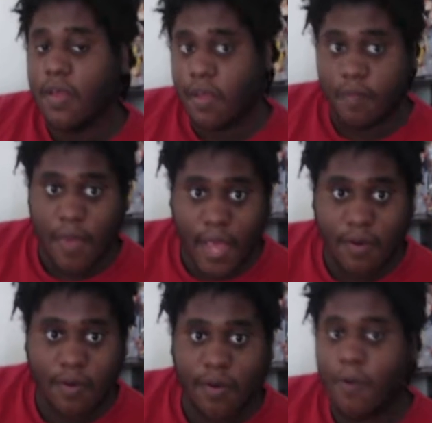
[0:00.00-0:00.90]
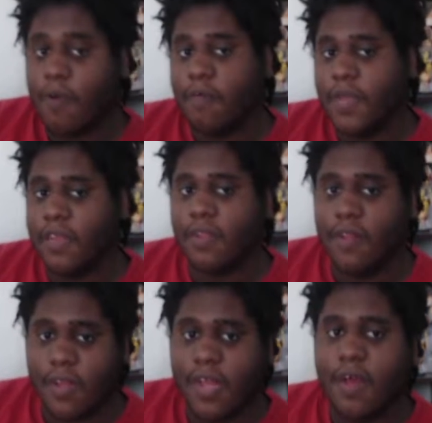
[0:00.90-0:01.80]
commander or me to
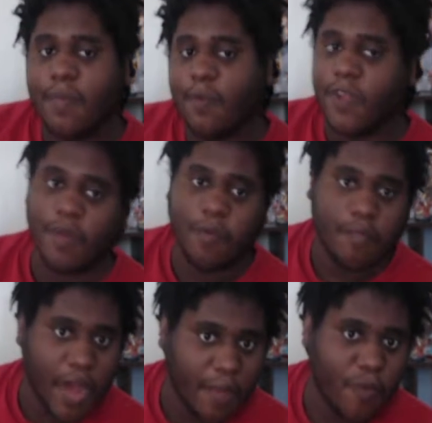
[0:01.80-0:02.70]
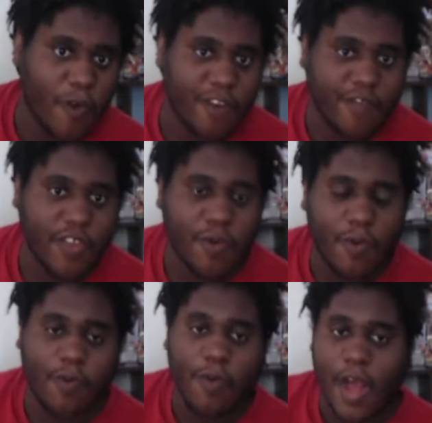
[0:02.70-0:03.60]
look up or give me my point of view
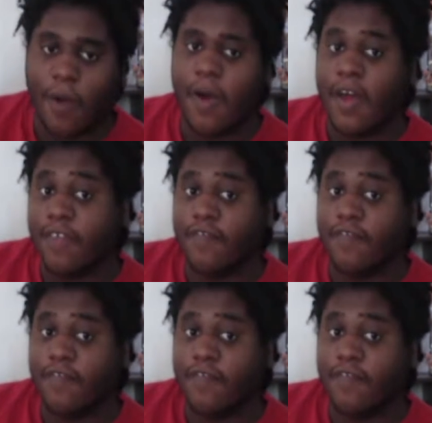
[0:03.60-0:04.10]
on how I